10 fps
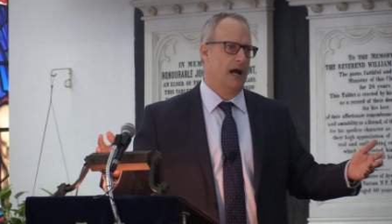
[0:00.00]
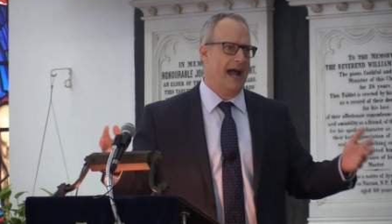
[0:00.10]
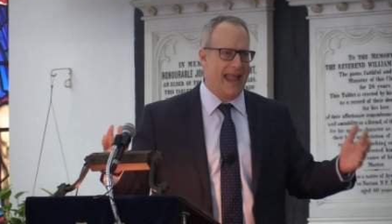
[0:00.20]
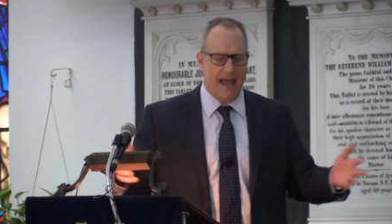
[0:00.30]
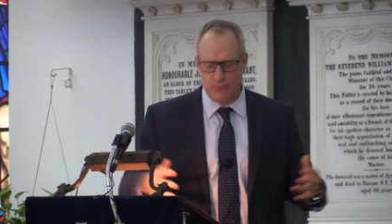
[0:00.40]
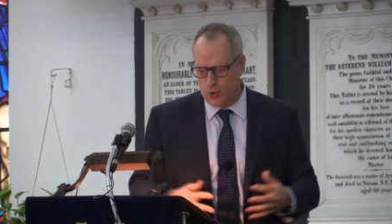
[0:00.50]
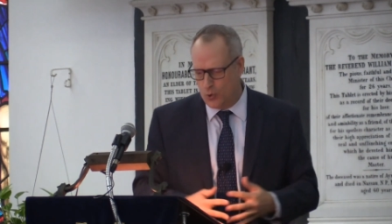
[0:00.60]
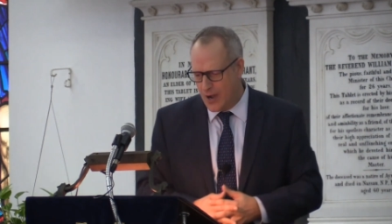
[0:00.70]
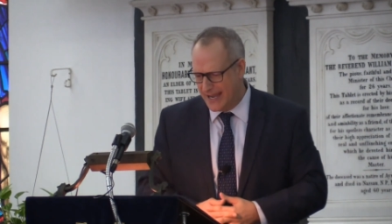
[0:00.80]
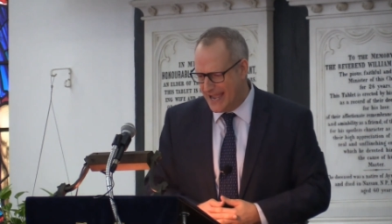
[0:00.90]
I am
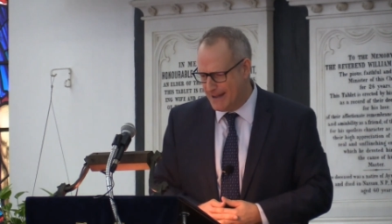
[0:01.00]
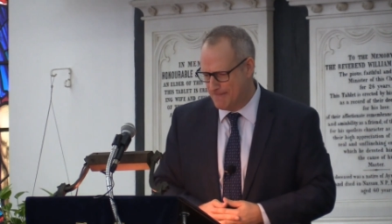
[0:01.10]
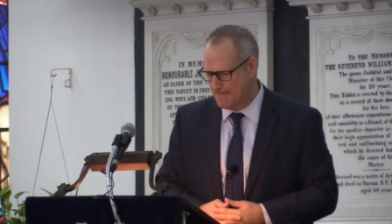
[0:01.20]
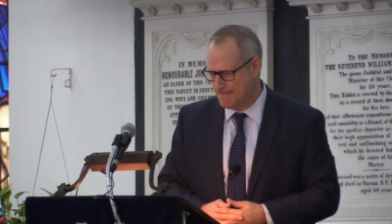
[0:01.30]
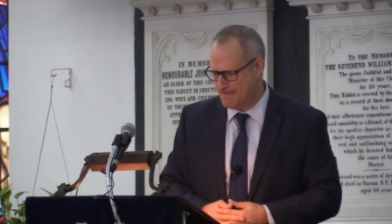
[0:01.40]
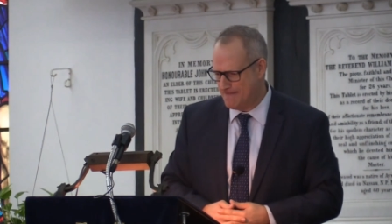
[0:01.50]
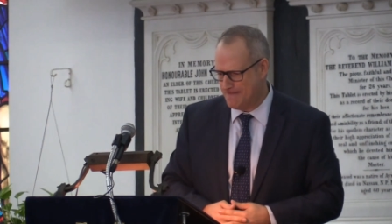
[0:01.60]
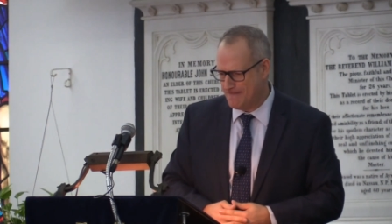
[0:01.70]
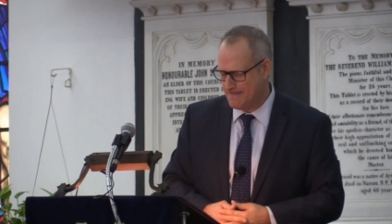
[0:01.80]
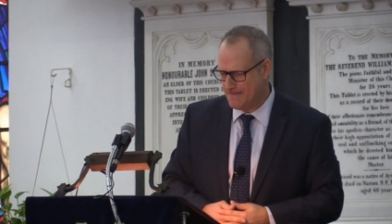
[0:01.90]
who I am.
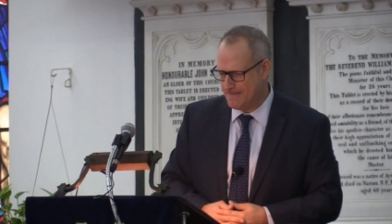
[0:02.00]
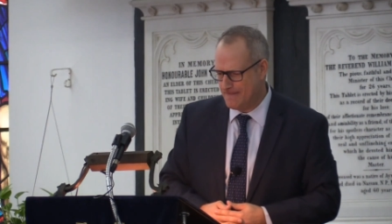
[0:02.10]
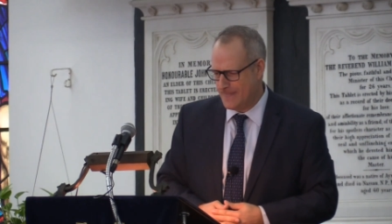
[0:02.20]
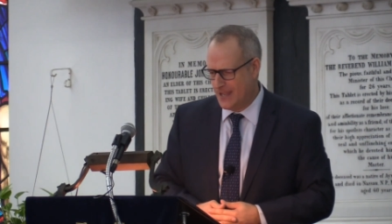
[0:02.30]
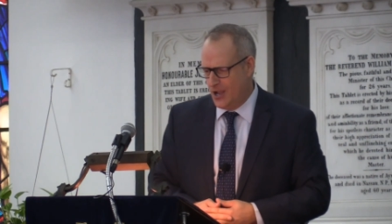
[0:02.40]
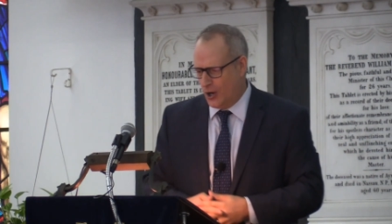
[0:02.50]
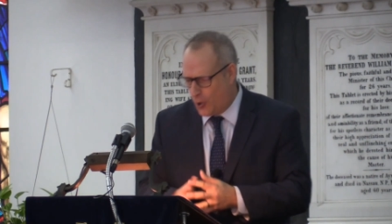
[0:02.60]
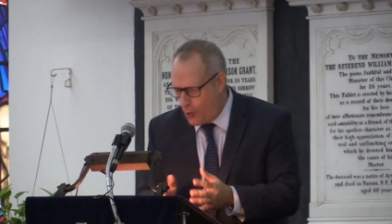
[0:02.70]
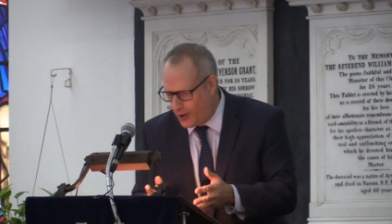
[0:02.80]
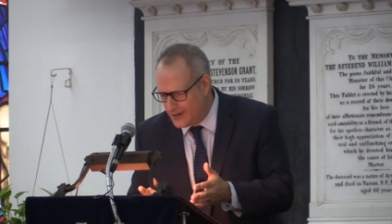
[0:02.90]

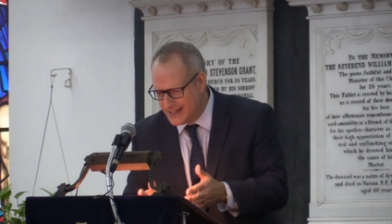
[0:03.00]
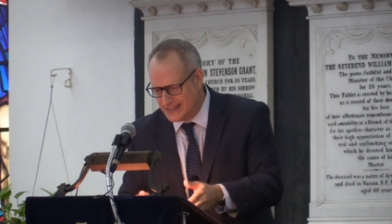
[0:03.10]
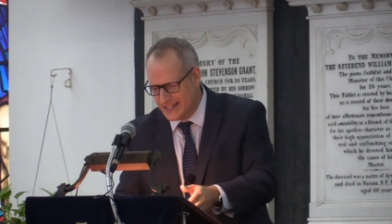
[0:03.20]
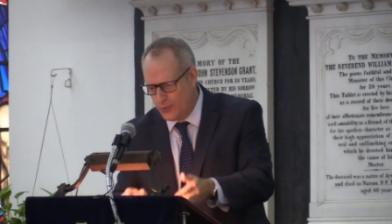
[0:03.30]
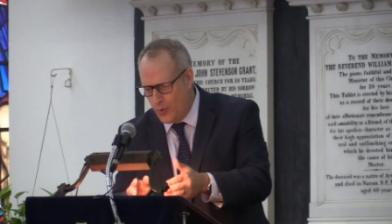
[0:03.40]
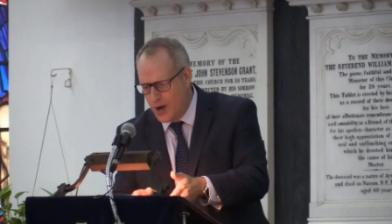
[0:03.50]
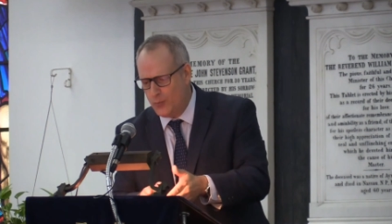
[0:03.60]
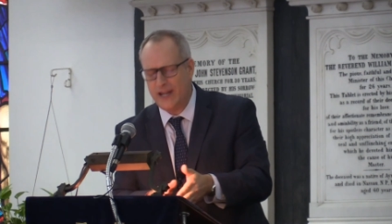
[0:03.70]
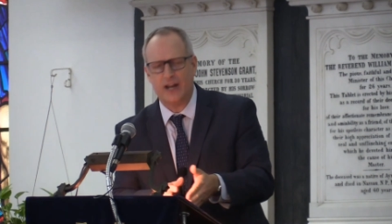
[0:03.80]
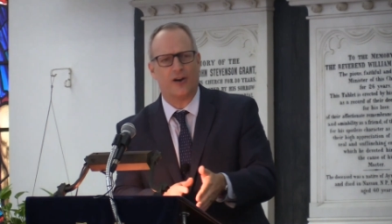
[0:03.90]
Accordingly,
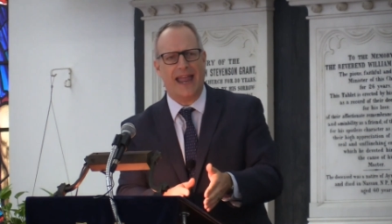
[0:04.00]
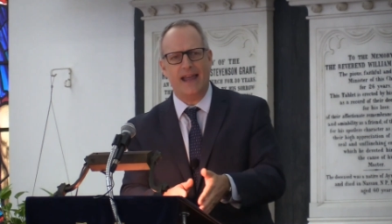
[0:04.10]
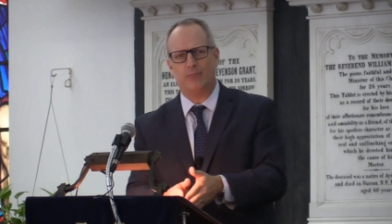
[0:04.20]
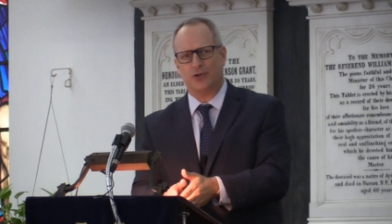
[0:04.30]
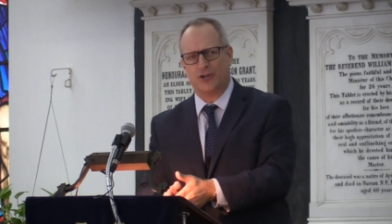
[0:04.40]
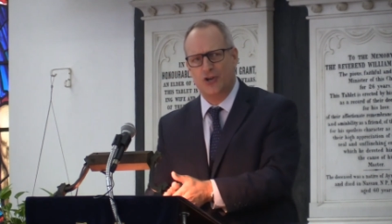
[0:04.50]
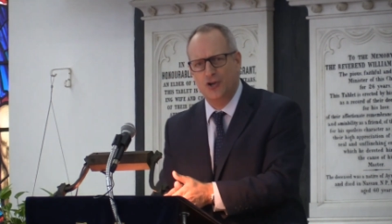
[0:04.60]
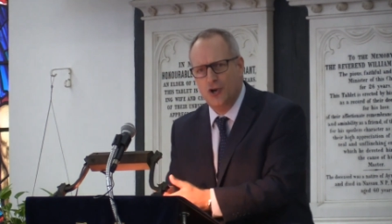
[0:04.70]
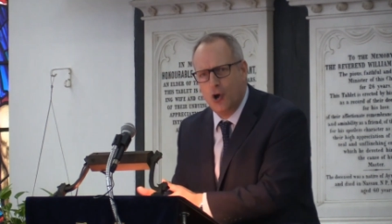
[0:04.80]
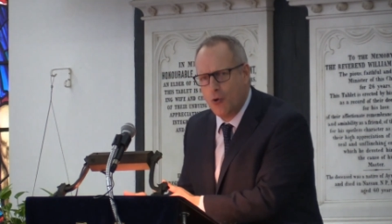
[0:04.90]
what we are able to
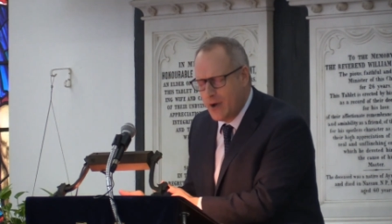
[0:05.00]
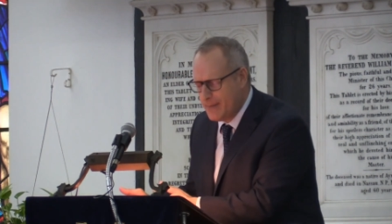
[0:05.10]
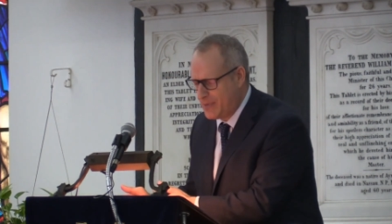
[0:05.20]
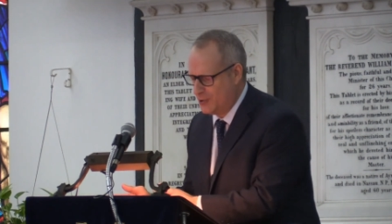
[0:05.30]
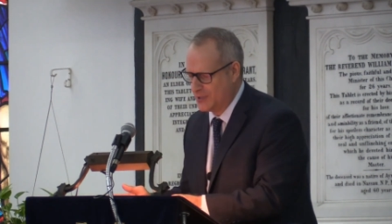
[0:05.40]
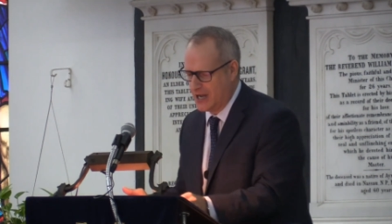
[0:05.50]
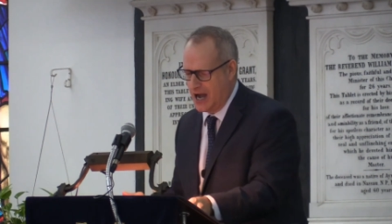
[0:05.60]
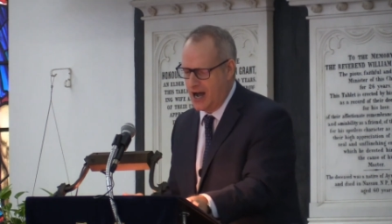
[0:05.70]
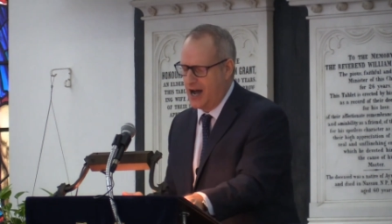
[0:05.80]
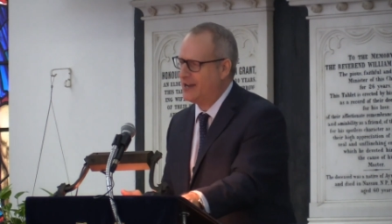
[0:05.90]
know about
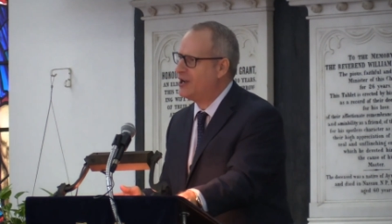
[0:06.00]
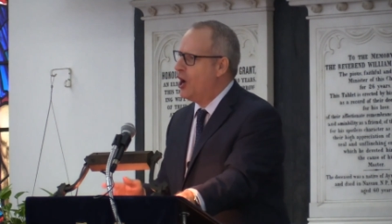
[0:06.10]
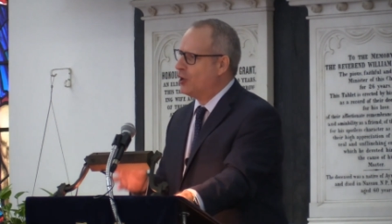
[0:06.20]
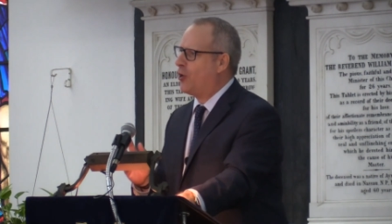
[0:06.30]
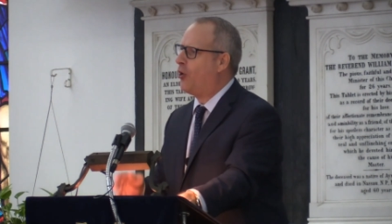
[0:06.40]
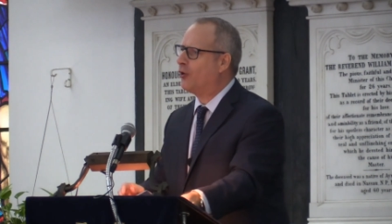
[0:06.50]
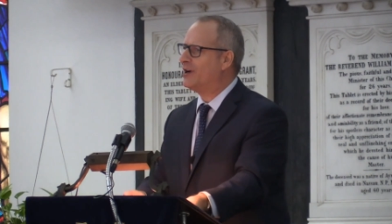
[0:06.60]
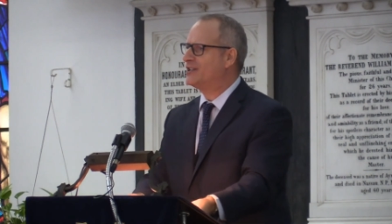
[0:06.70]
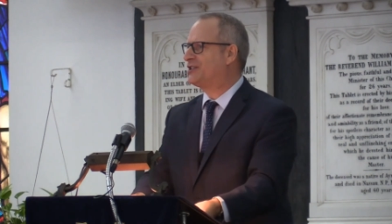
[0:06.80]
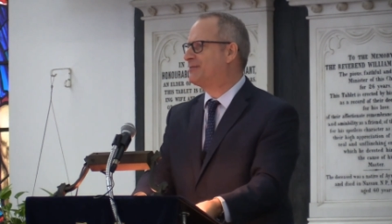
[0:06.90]
God
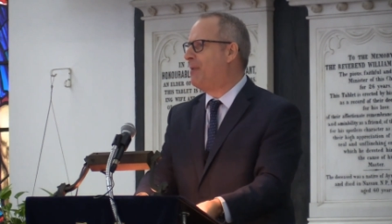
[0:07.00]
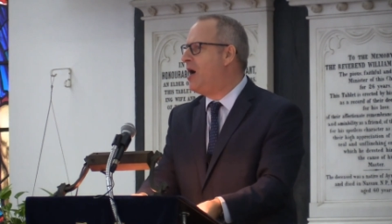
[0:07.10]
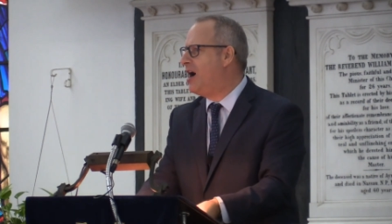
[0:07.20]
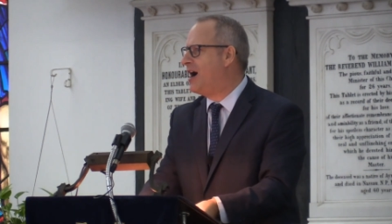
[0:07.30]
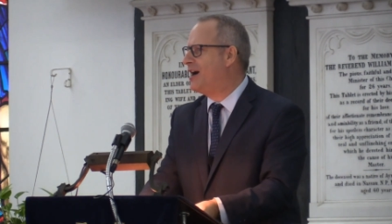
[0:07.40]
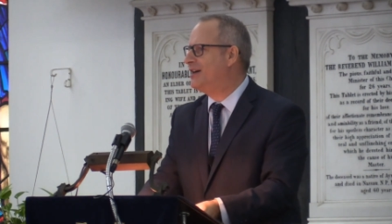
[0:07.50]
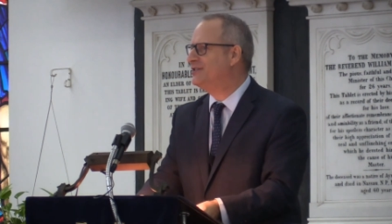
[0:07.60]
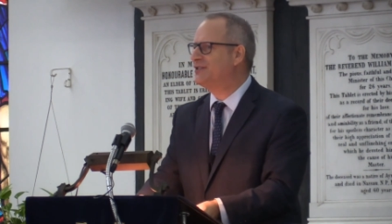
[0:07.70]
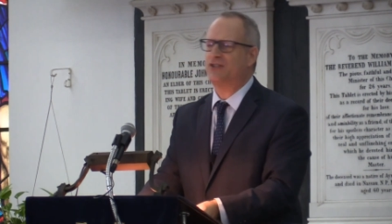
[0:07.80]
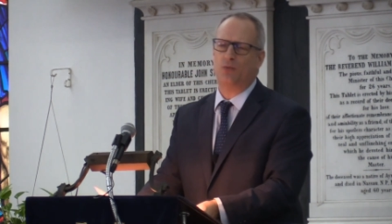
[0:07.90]

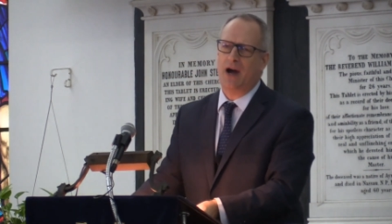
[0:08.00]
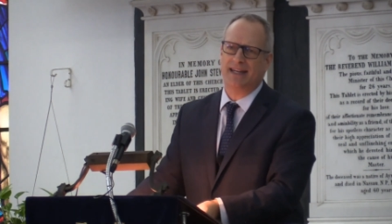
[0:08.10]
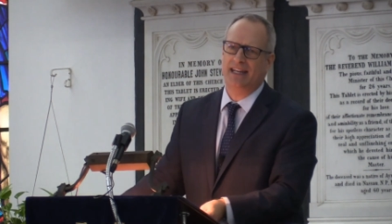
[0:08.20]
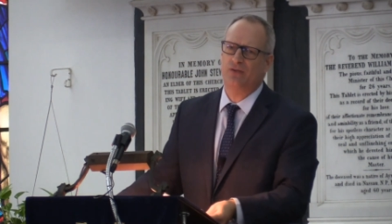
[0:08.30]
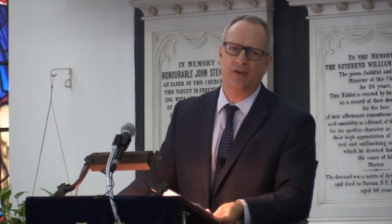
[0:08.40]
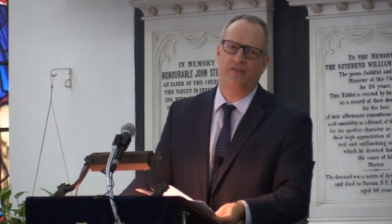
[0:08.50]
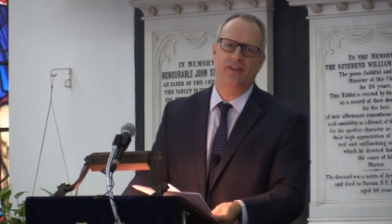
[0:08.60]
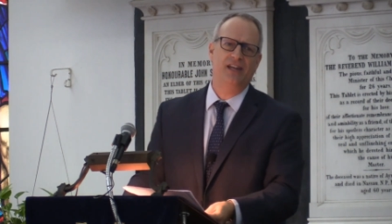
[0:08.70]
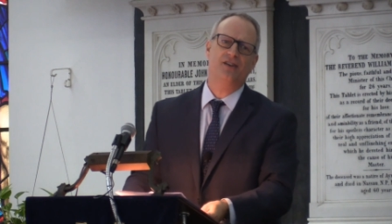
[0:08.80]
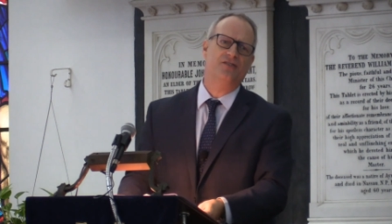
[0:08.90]
corresponds to what He
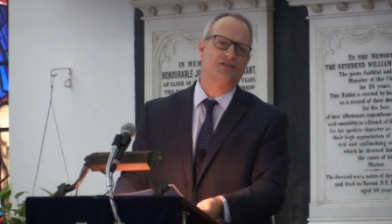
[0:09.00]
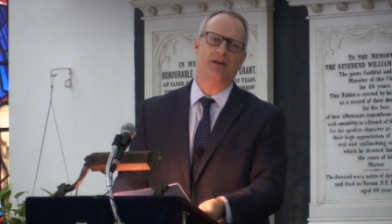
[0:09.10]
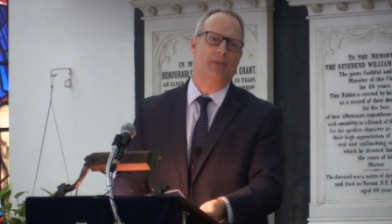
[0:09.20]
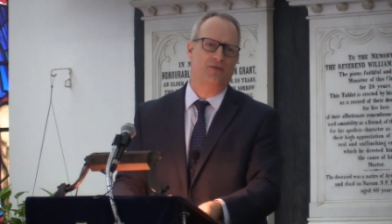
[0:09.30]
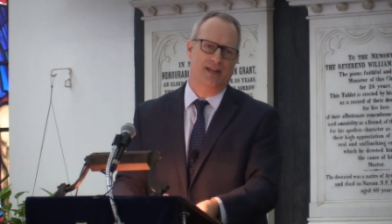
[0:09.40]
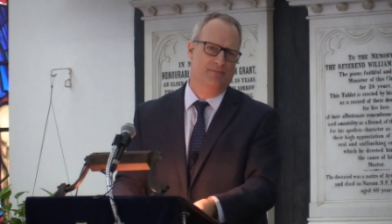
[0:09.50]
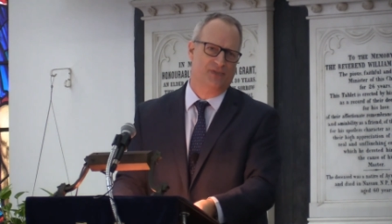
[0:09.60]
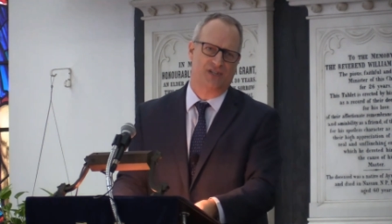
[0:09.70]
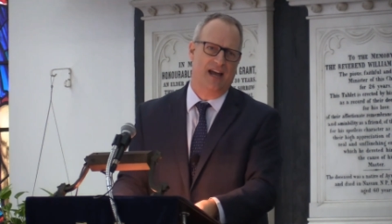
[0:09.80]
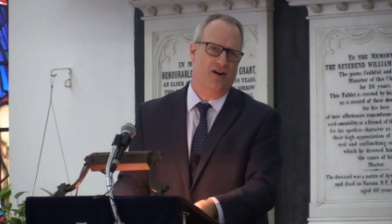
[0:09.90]
reveals about
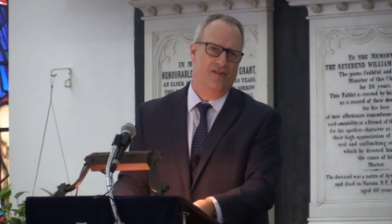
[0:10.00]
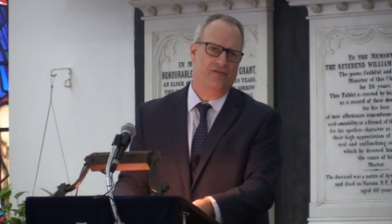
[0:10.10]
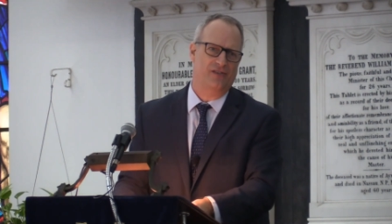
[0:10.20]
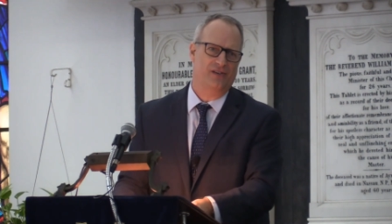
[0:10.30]
Himself.